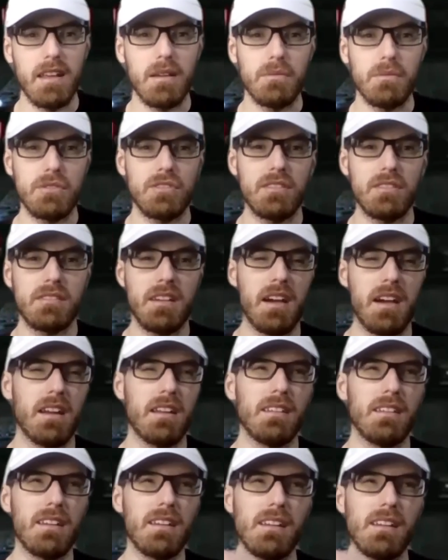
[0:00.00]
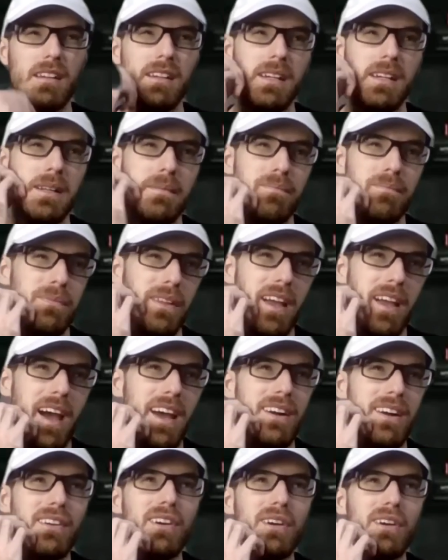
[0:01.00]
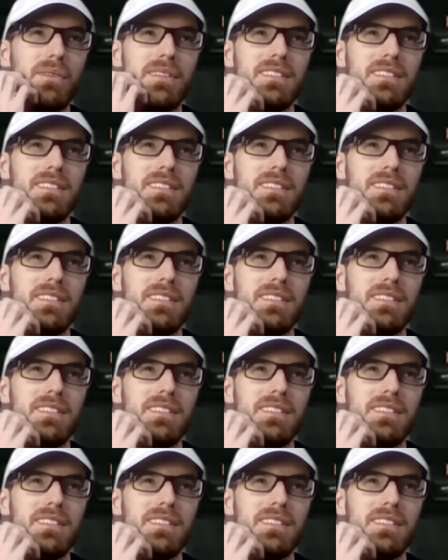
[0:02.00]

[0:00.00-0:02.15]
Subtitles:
It was just kind of like, I don't know.